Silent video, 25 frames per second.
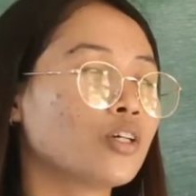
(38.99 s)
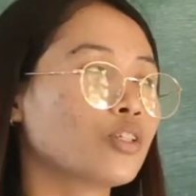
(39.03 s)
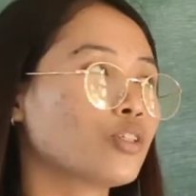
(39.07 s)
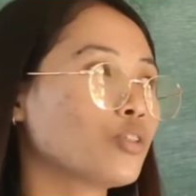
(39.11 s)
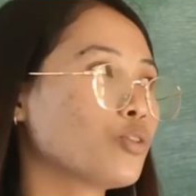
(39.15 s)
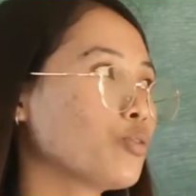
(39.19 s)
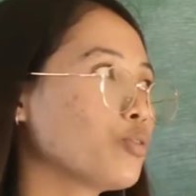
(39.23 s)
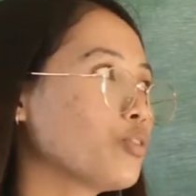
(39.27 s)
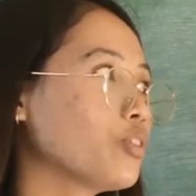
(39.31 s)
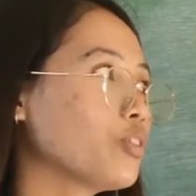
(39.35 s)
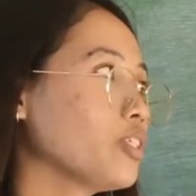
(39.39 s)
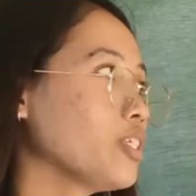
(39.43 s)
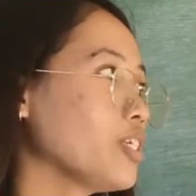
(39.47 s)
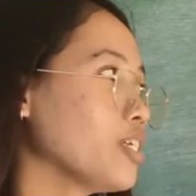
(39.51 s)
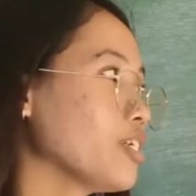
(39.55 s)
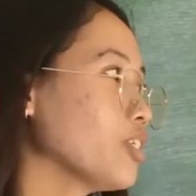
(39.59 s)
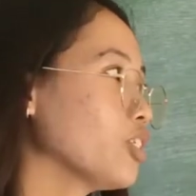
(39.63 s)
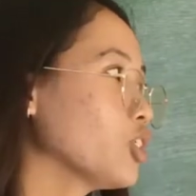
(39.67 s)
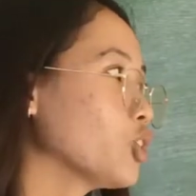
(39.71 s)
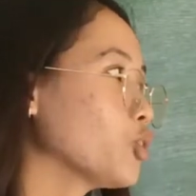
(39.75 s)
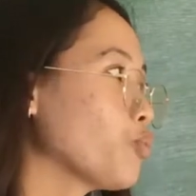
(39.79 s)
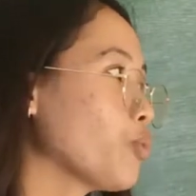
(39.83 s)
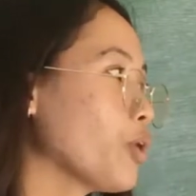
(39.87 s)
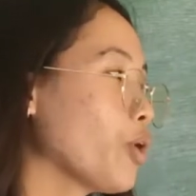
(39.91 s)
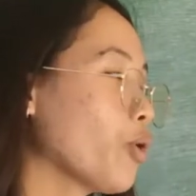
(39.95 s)
So
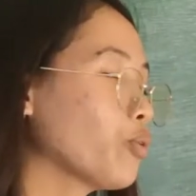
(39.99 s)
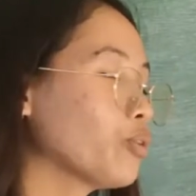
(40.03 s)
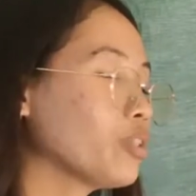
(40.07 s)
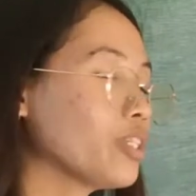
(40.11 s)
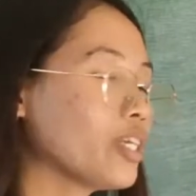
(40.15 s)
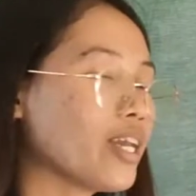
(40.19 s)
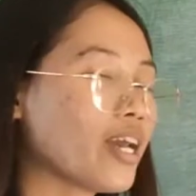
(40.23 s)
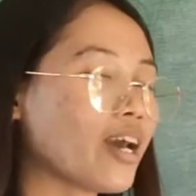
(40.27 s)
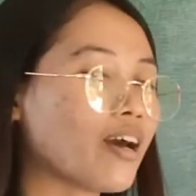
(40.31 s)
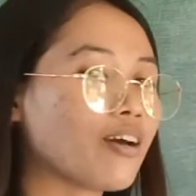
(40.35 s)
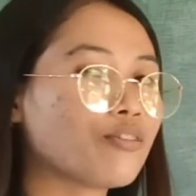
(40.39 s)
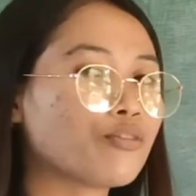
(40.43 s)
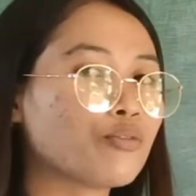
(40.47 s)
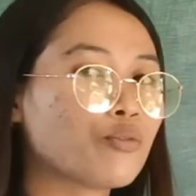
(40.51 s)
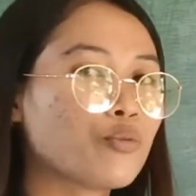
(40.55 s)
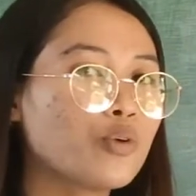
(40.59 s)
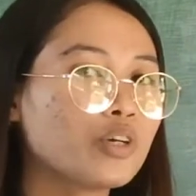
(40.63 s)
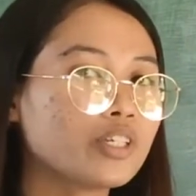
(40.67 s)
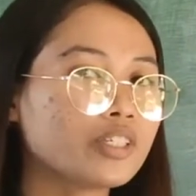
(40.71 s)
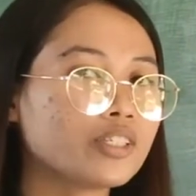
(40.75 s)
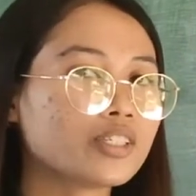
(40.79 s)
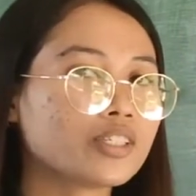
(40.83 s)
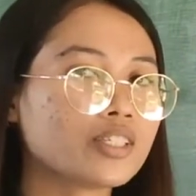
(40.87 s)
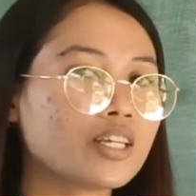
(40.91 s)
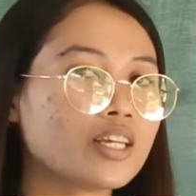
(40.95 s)
since we only have
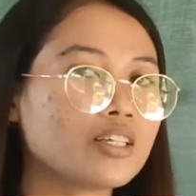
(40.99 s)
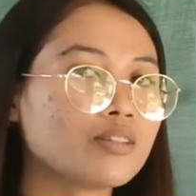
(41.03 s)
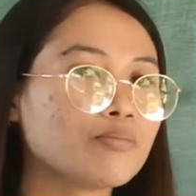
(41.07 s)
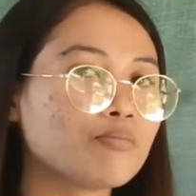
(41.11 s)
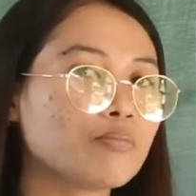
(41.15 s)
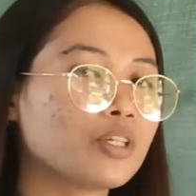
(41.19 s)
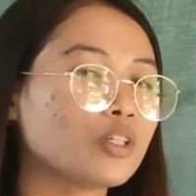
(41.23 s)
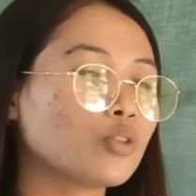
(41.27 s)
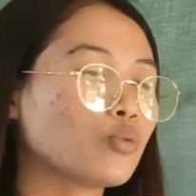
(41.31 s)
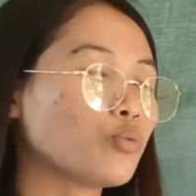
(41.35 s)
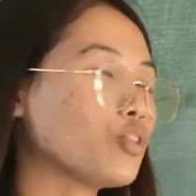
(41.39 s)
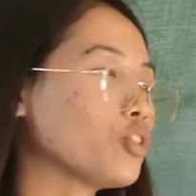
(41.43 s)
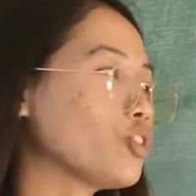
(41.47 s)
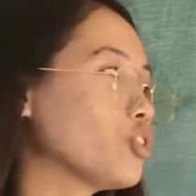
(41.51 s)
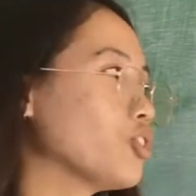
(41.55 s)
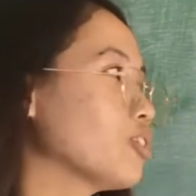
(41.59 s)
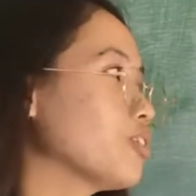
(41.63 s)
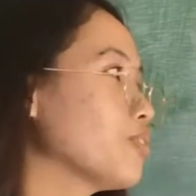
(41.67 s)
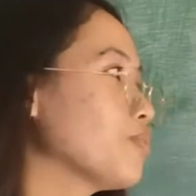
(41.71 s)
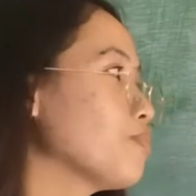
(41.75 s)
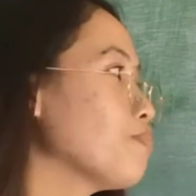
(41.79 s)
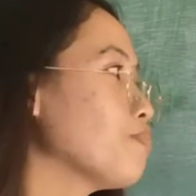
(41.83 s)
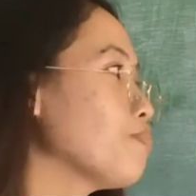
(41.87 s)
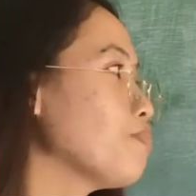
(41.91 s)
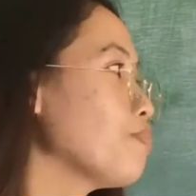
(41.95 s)
one statement which
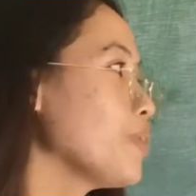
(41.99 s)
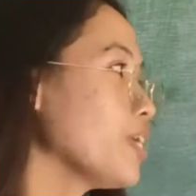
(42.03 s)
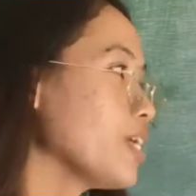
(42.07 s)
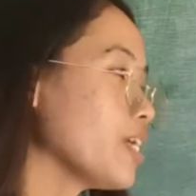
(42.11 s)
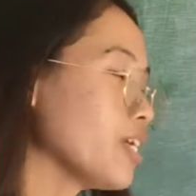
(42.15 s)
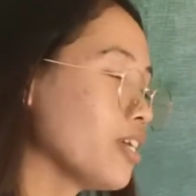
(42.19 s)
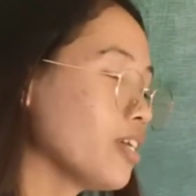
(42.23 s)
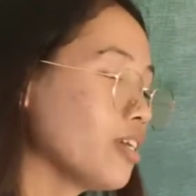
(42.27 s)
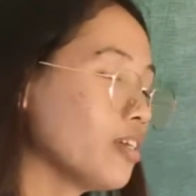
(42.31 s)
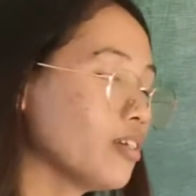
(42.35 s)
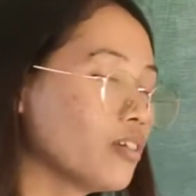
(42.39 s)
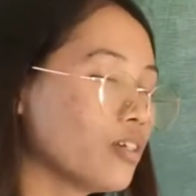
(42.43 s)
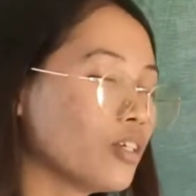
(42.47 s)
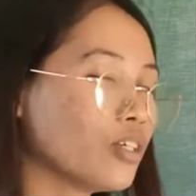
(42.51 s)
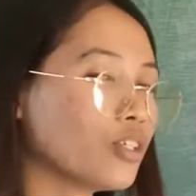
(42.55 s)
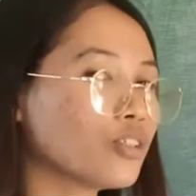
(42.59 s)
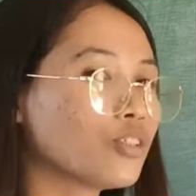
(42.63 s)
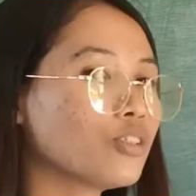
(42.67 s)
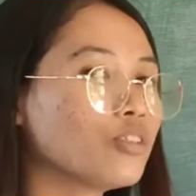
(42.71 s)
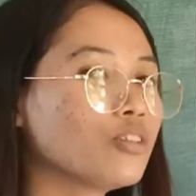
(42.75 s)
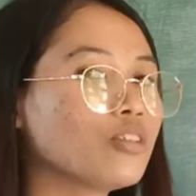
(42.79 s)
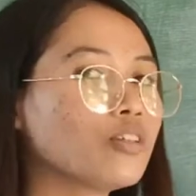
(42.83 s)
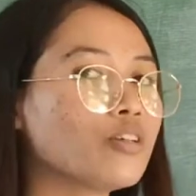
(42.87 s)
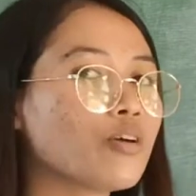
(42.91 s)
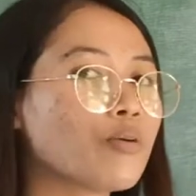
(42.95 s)
is P,
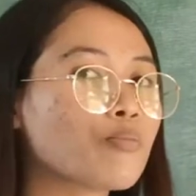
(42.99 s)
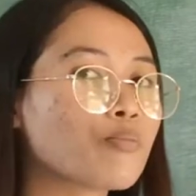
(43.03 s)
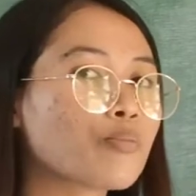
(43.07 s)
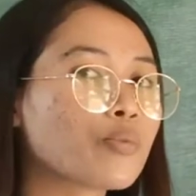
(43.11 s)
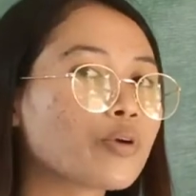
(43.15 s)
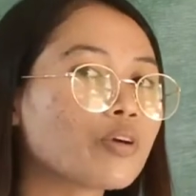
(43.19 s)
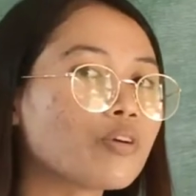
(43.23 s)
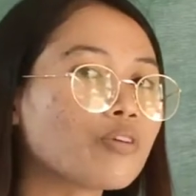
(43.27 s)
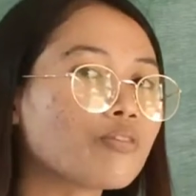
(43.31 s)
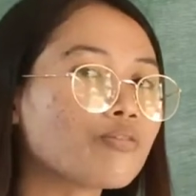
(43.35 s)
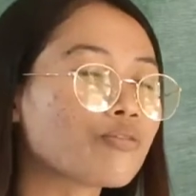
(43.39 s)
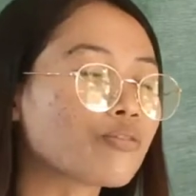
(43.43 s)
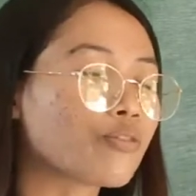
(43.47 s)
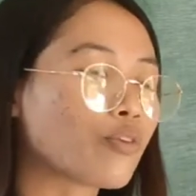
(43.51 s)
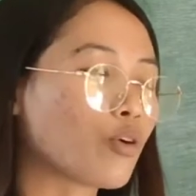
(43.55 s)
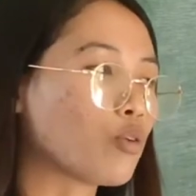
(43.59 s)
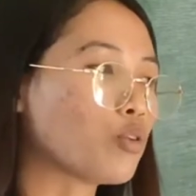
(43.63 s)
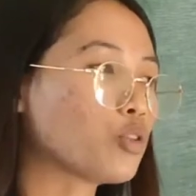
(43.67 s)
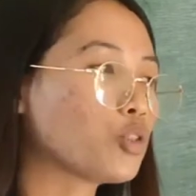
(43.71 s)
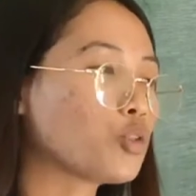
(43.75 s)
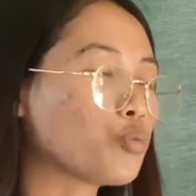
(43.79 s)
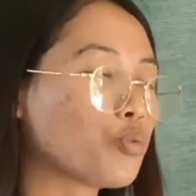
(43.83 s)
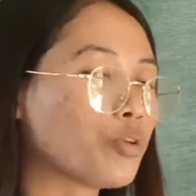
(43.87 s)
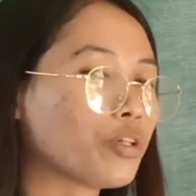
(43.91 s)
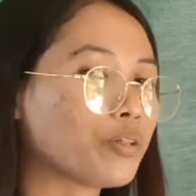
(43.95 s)
so the number of
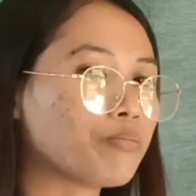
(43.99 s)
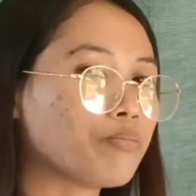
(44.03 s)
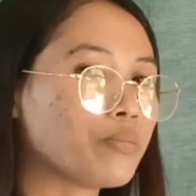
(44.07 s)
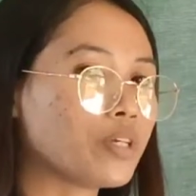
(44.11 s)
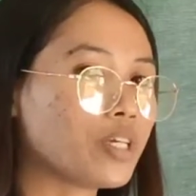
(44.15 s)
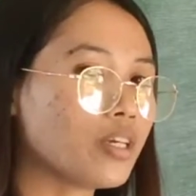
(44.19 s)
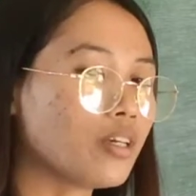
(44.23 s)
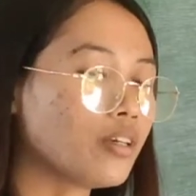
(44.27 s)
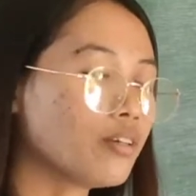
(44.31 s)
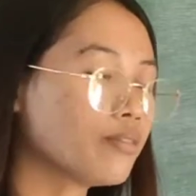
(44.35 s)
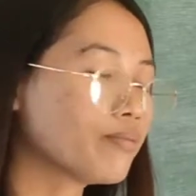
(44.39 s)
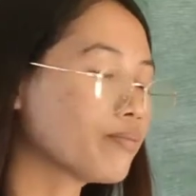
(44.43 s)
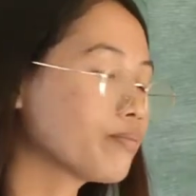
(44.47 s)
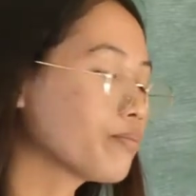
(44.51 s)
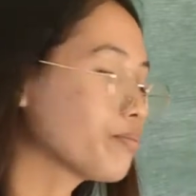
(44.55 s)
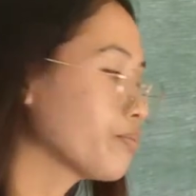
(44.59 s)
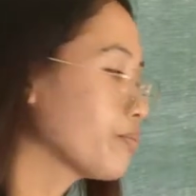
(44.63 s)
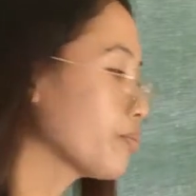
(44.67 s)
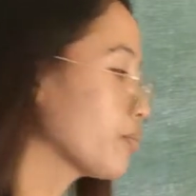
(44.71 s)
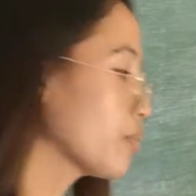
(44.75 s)
rows will be